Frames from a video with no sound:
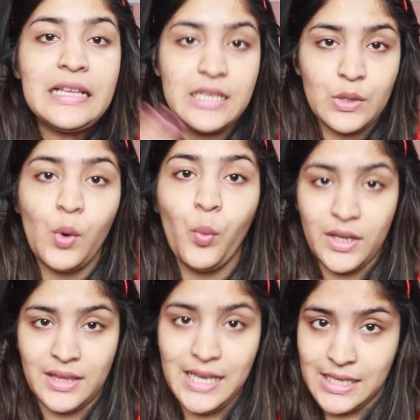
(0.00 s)
So
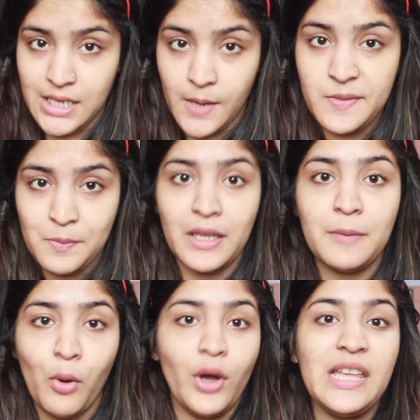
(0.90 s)
what these terms
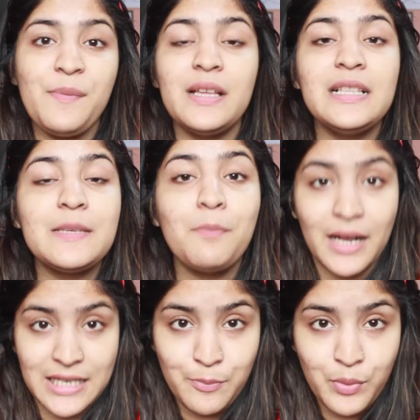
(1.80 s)
mean, poly means
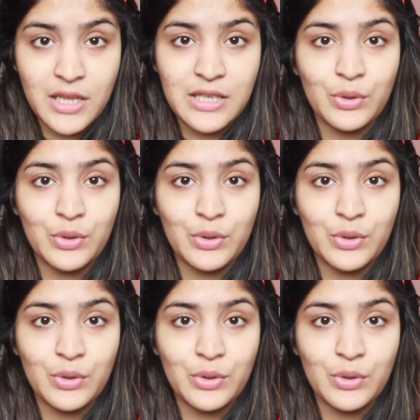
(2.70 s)
multiple,